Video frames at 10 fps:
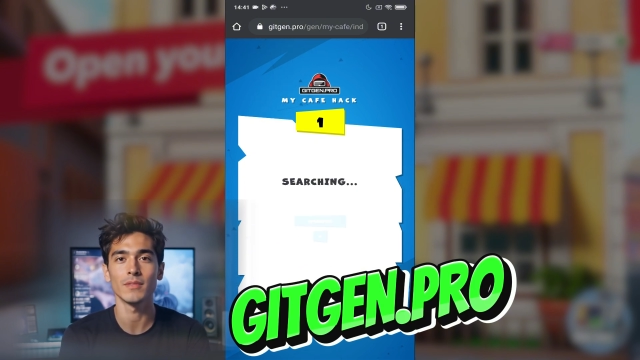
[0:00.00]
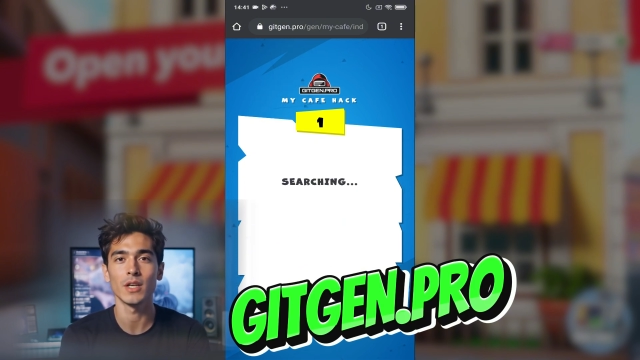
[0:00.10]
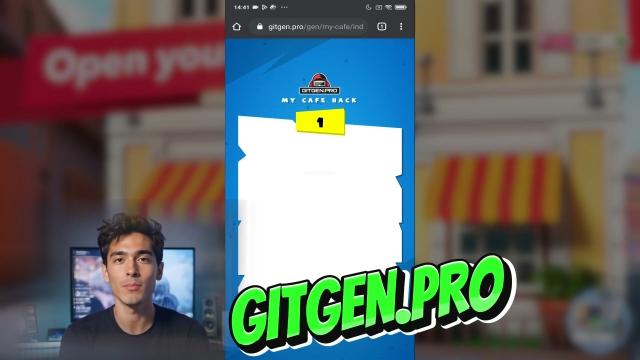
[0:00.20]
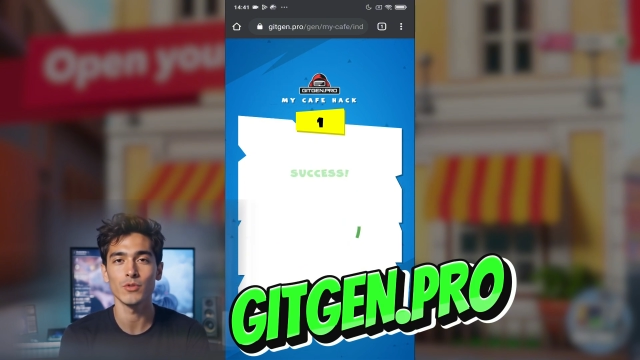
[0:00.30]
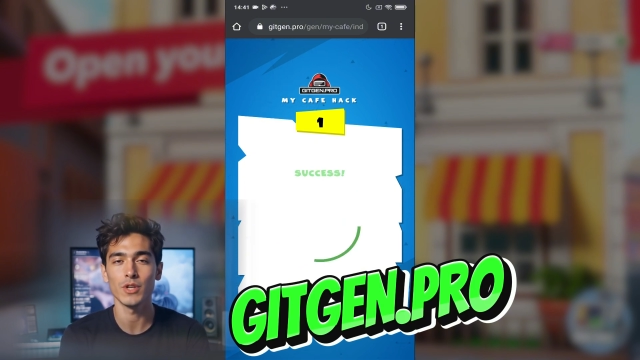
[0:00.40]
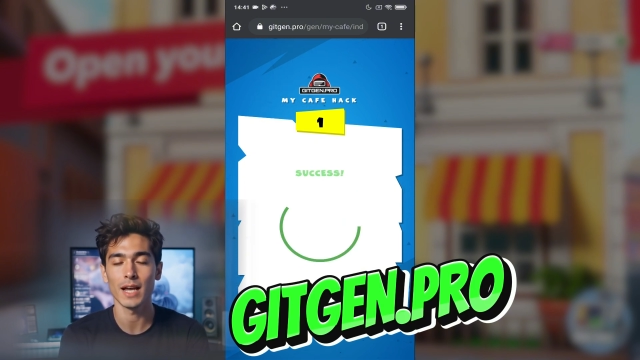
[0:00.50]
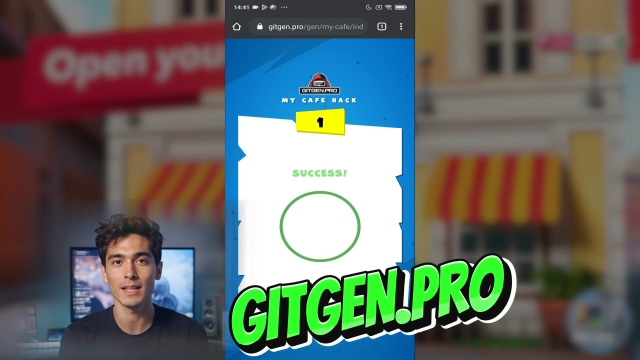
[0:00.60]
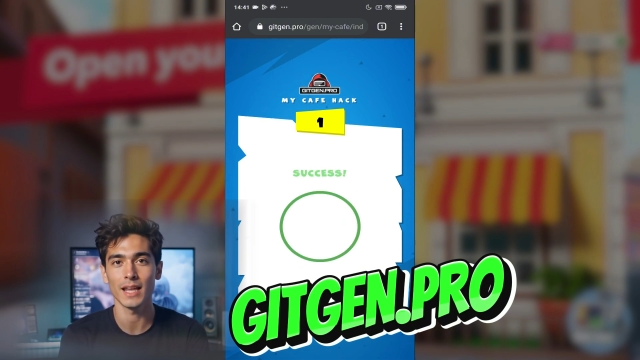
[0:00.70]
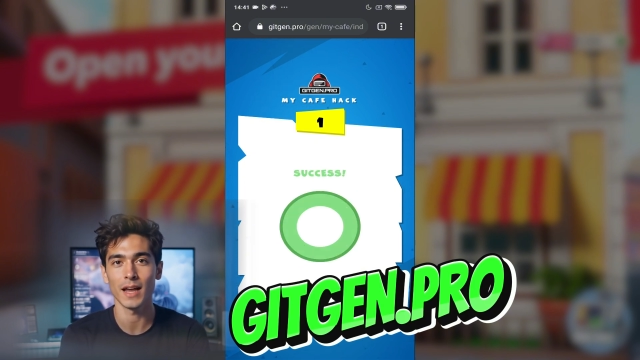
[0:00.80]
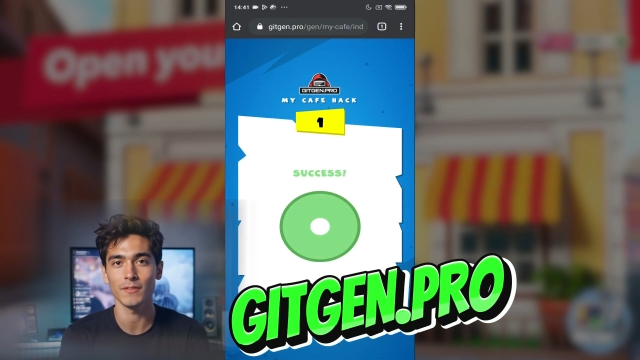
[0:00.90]
Double
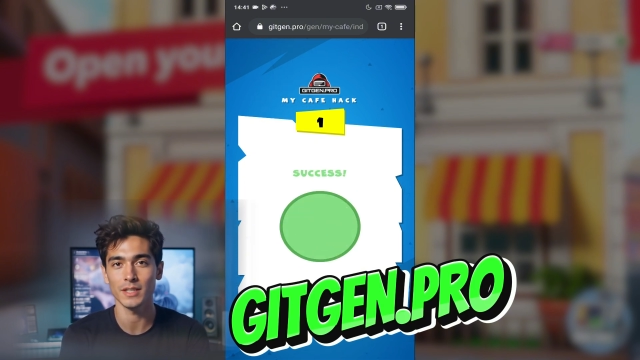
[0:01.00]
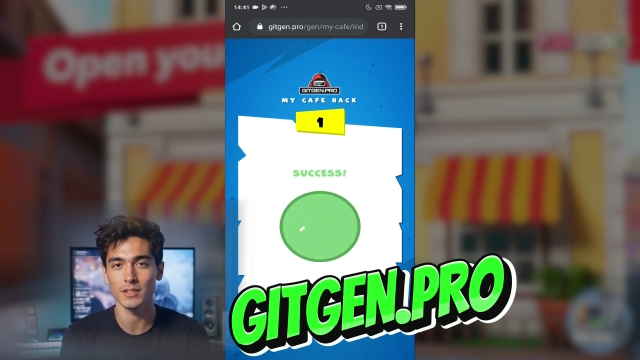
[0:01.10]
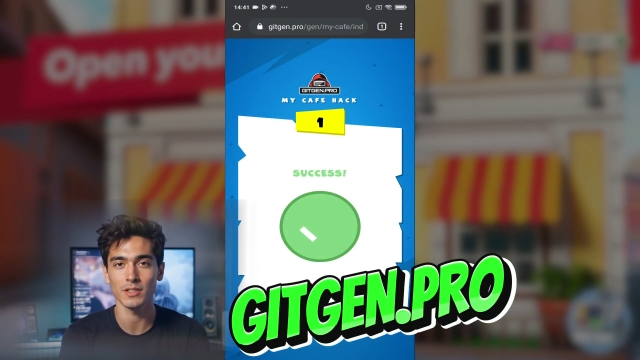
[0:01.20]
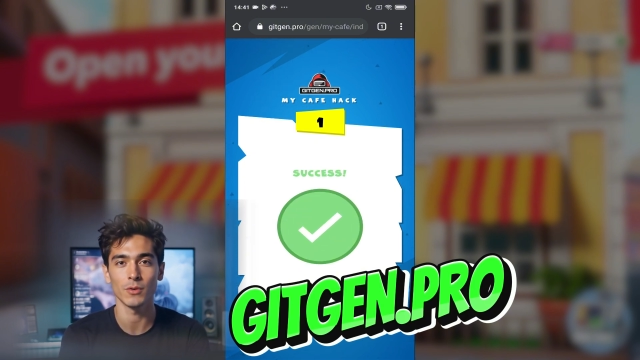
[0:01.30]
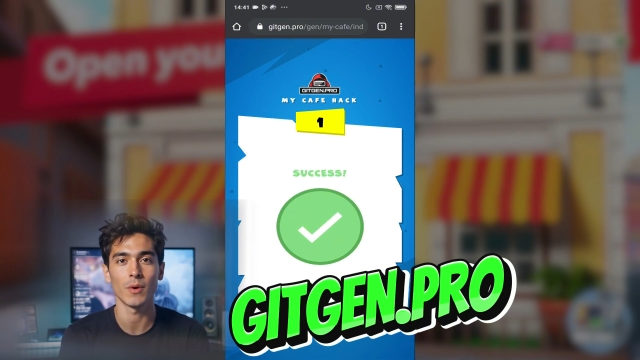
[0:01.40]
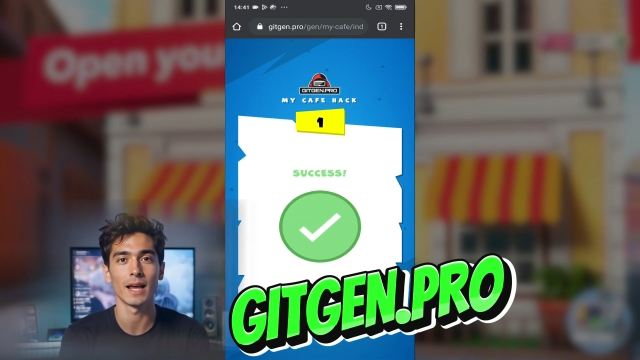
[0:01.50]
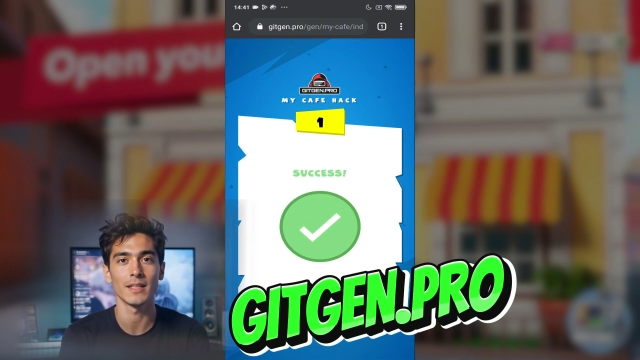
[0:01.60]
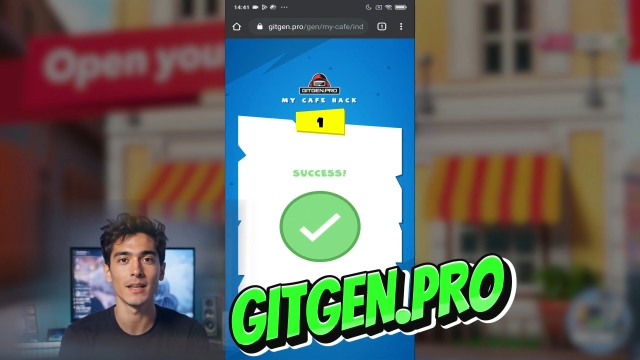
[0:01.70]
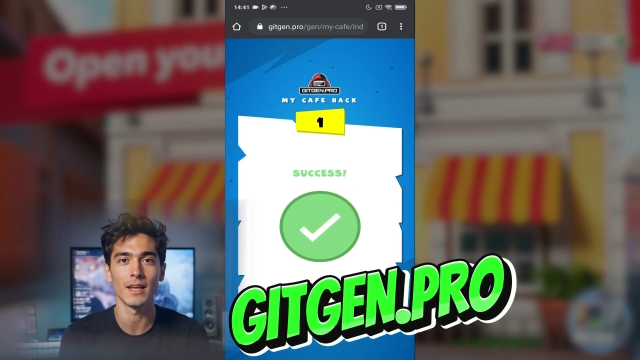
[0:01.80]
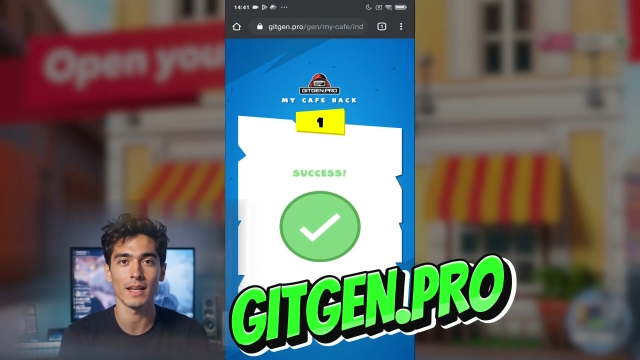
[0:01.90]
check that everything's
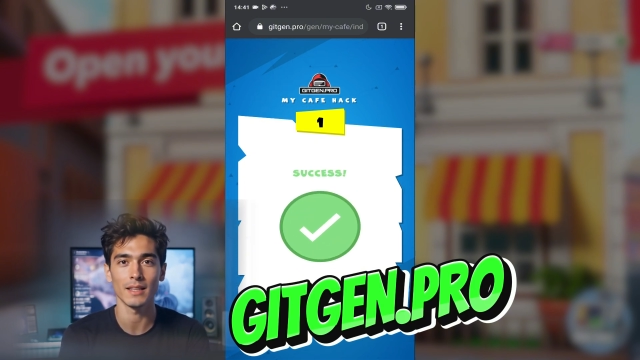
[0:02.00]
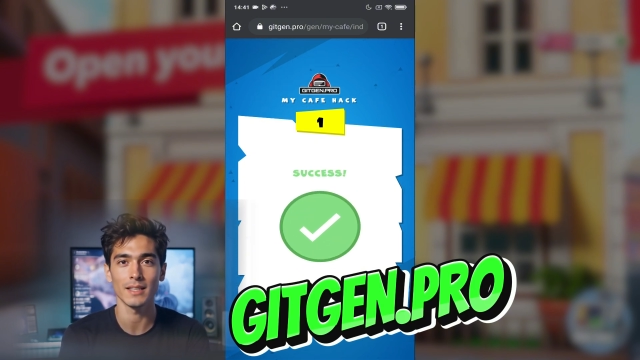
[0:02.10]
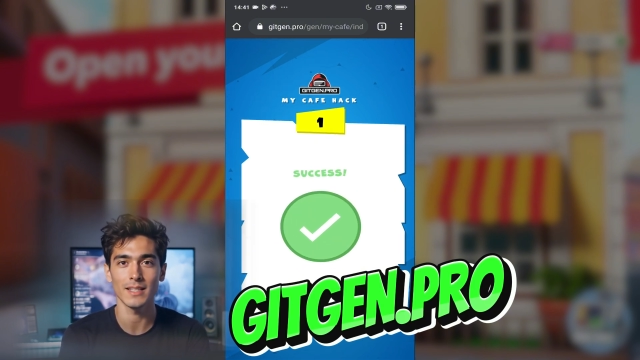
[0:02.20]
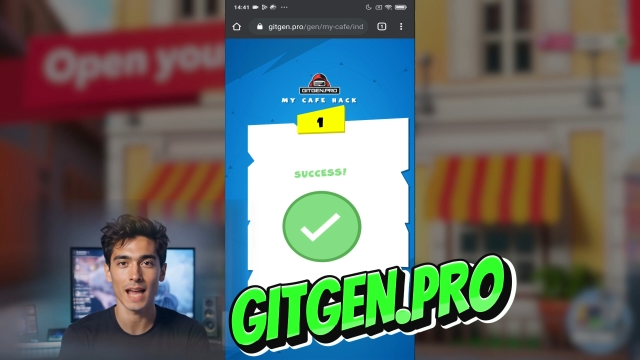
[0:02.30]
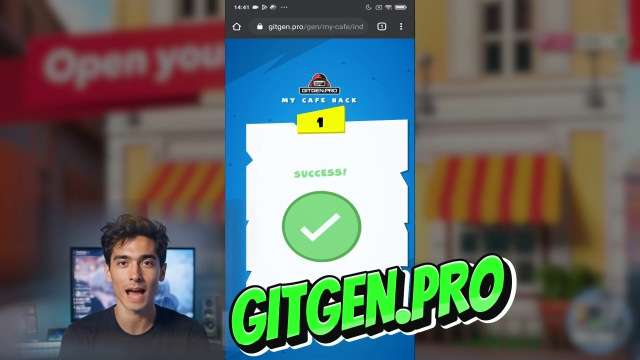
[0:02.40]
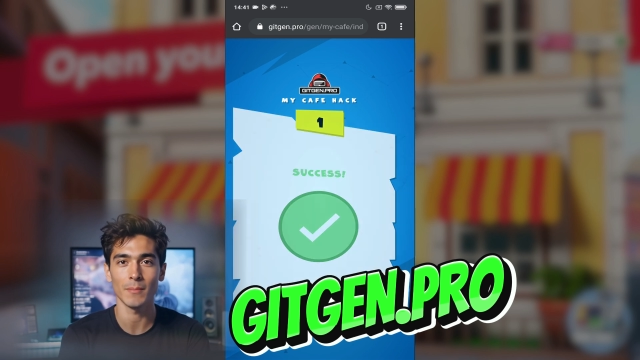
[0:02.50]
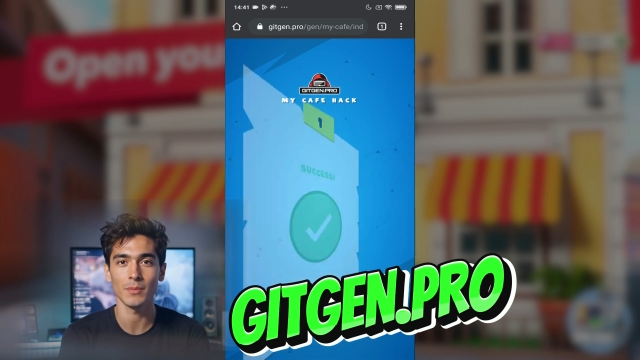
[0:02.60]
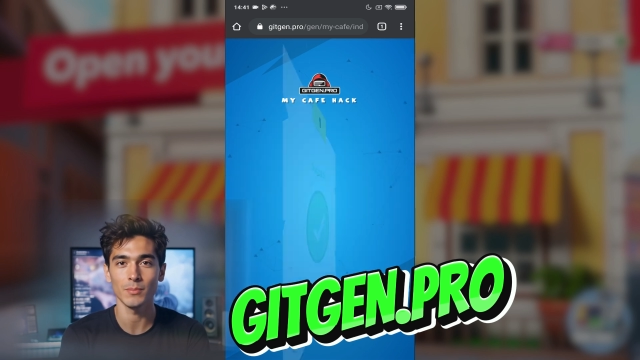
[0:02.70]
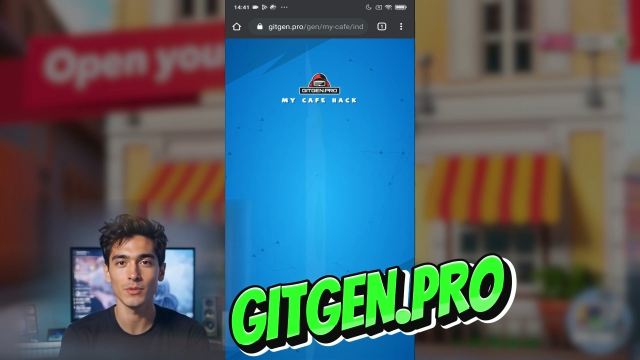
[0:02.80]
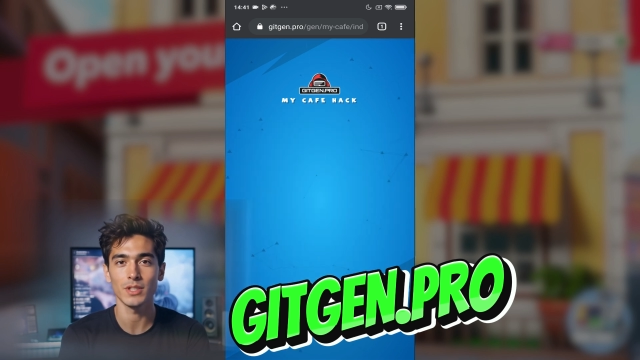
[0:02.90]
correct and then
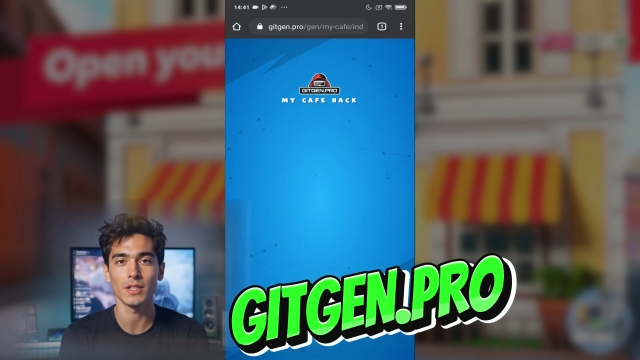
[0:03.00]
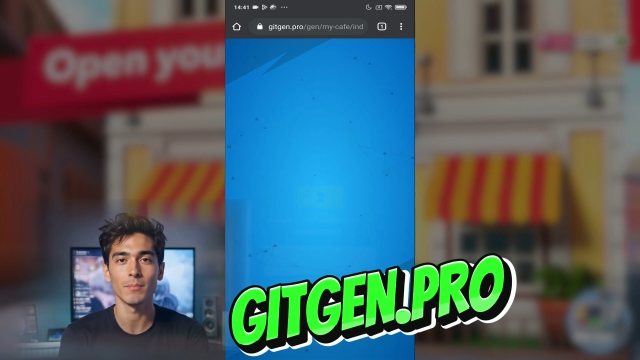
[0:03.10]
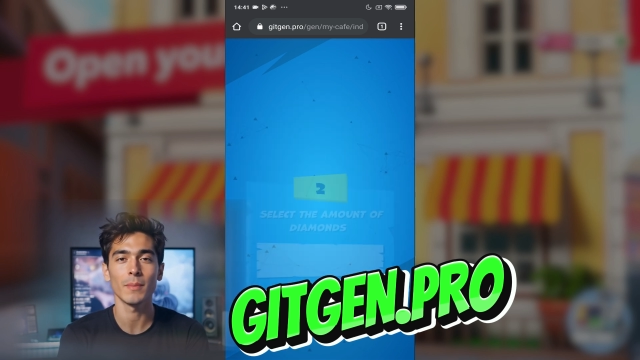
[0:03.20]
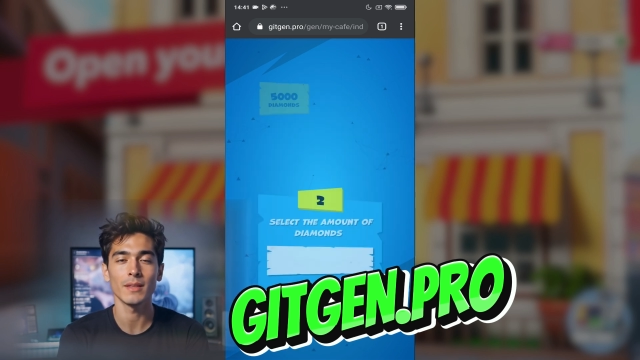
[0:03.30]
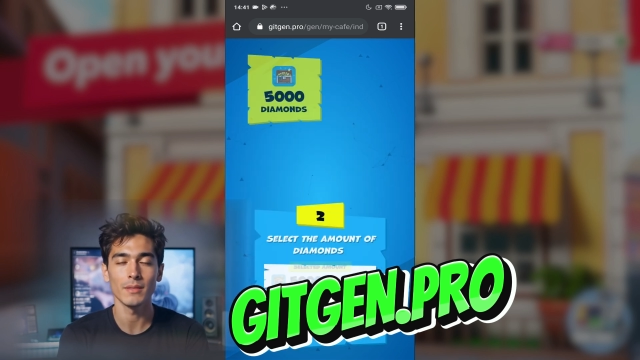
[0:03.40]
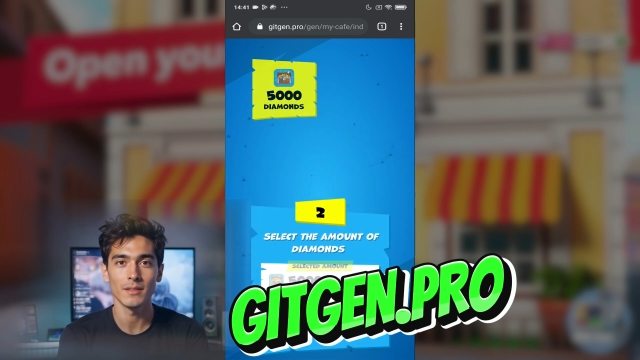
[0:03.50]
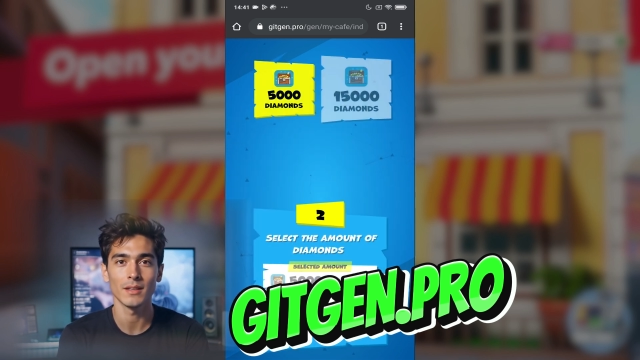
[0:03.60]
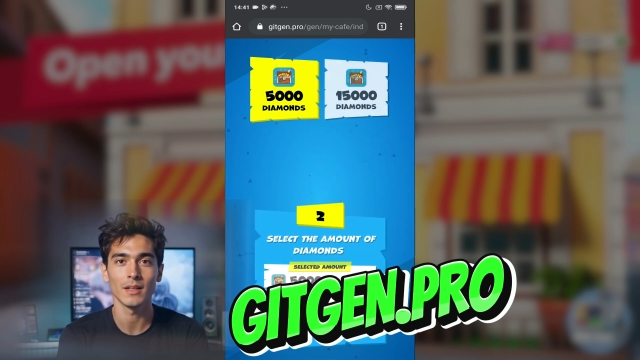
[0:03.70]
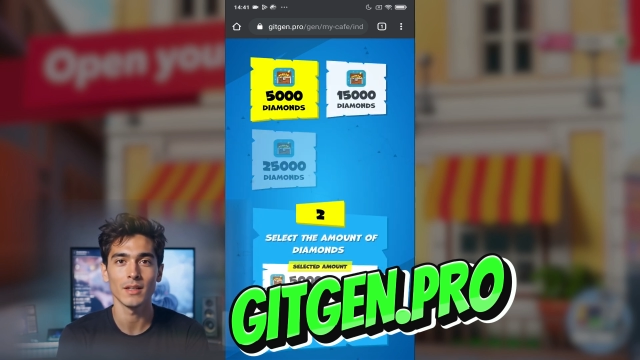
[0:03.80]
tap the proceed button.